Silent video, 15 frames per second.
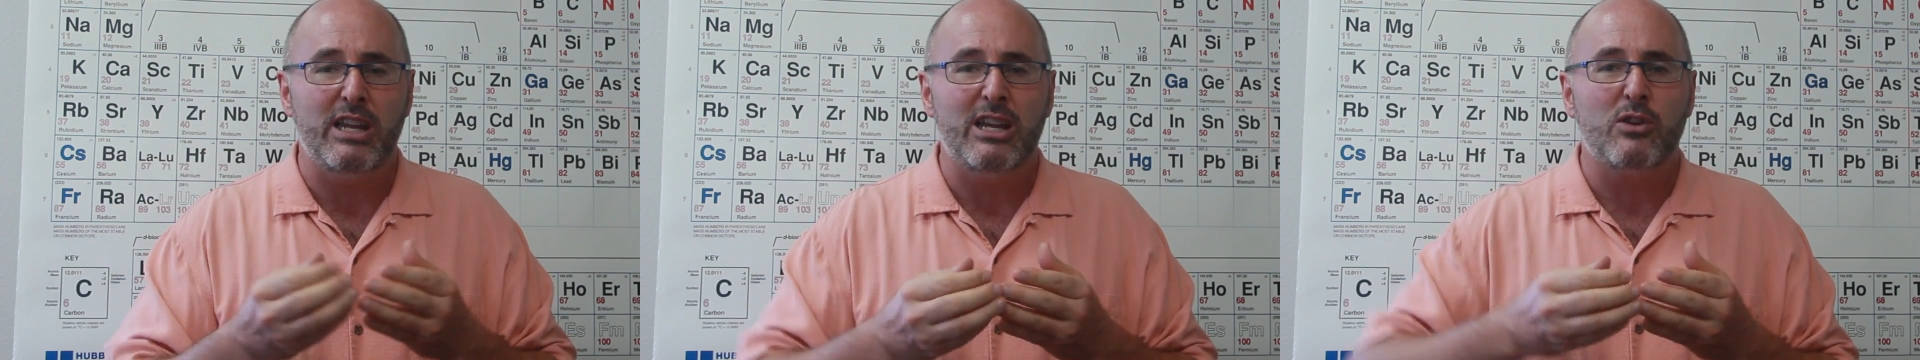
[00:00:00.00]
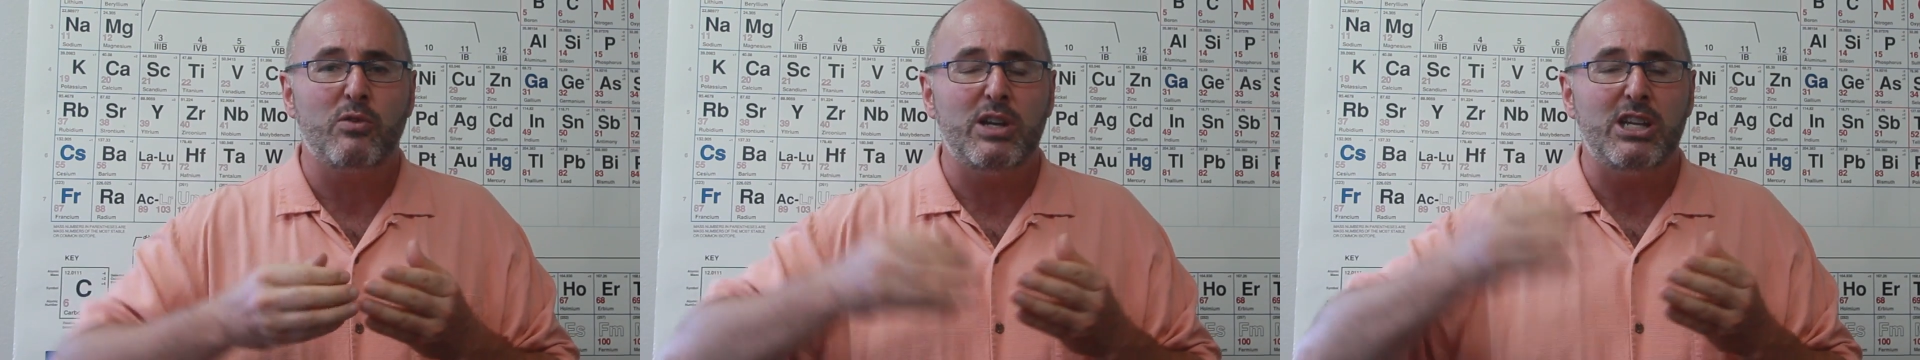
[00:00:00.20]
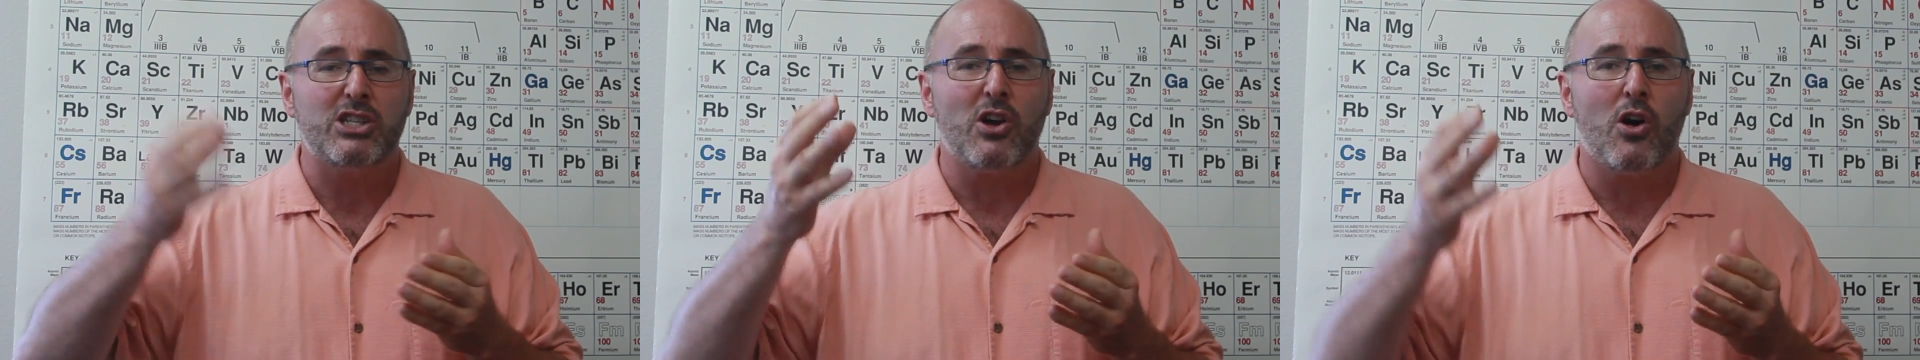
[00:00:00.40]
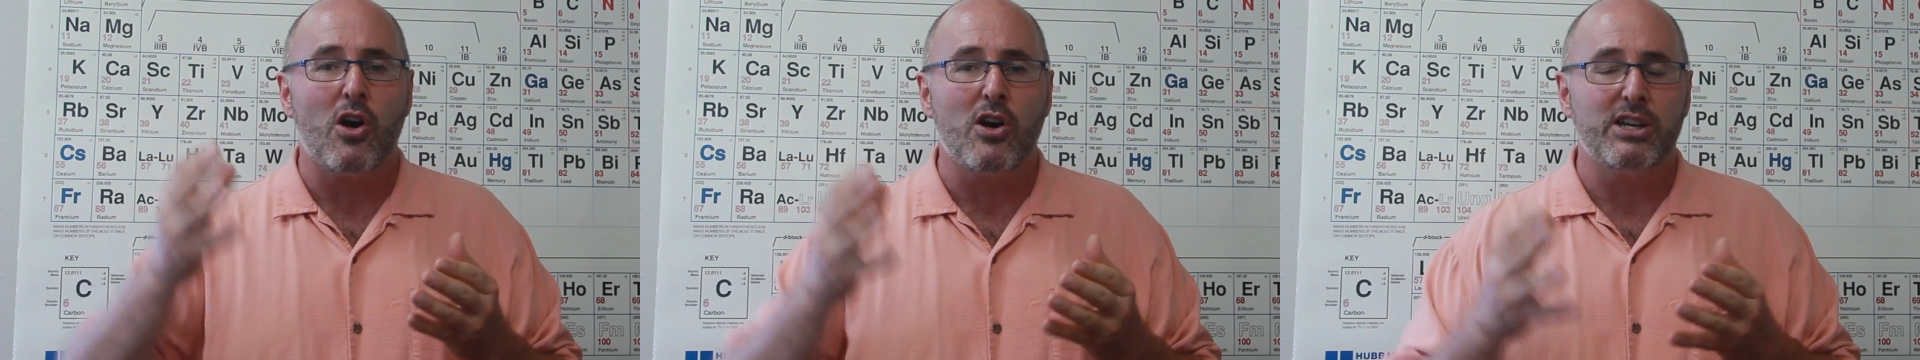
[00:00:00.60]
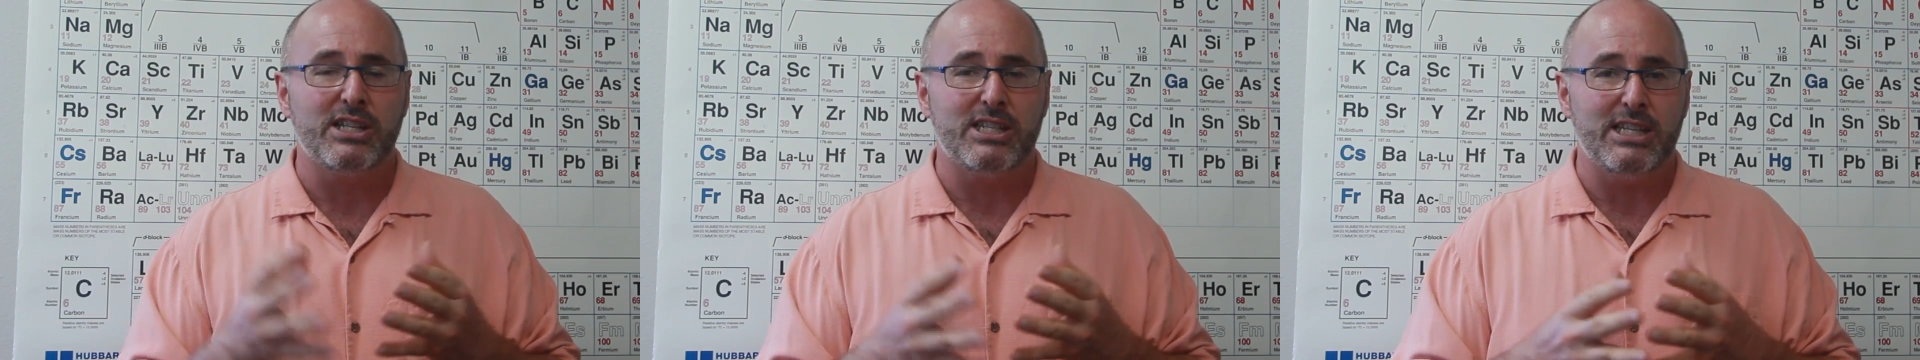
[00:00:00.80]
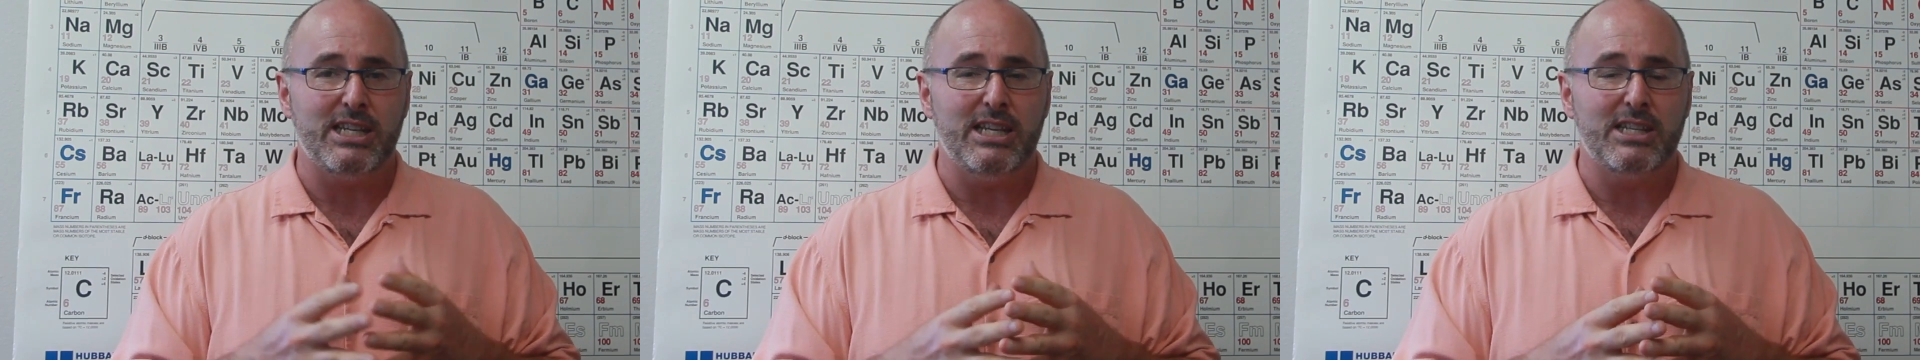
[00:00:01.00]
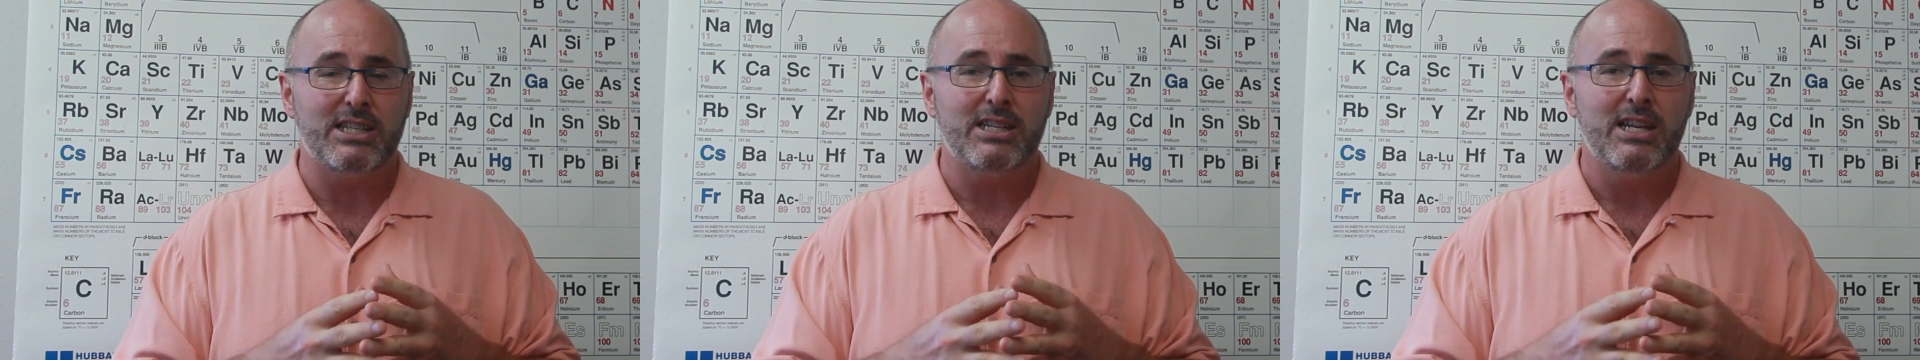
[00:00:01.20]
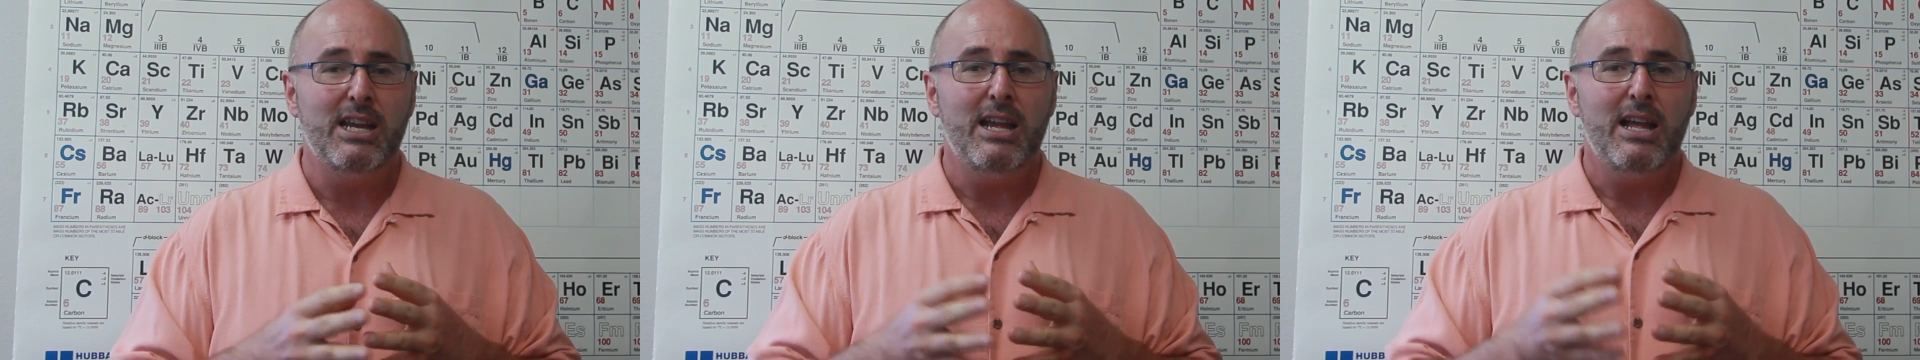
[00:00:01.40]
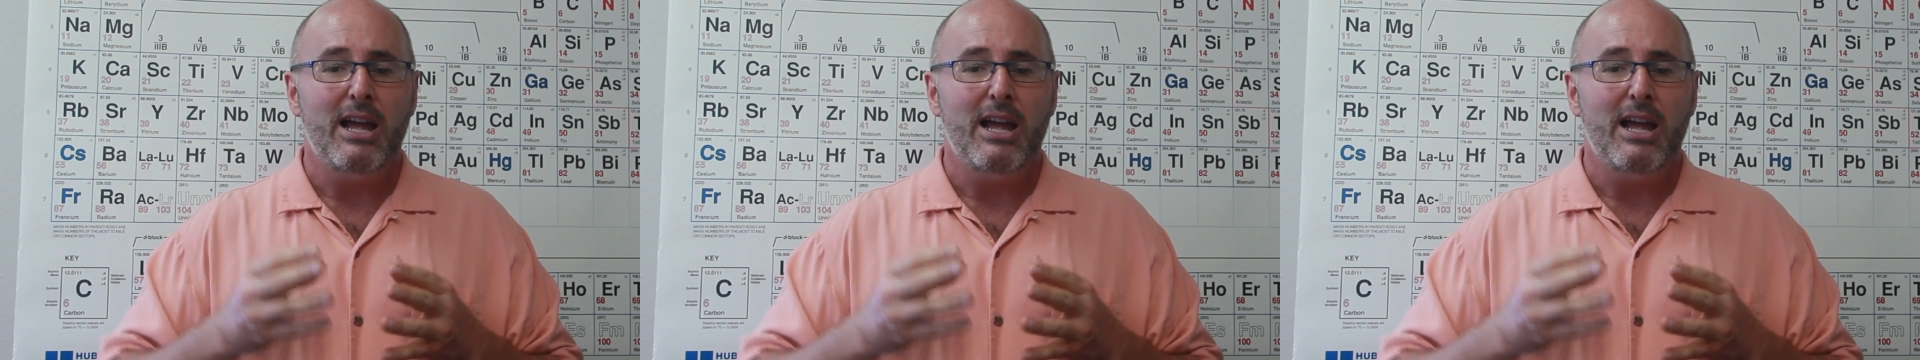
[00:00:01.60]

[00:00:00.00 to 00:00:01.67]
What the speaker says: increased heart disease,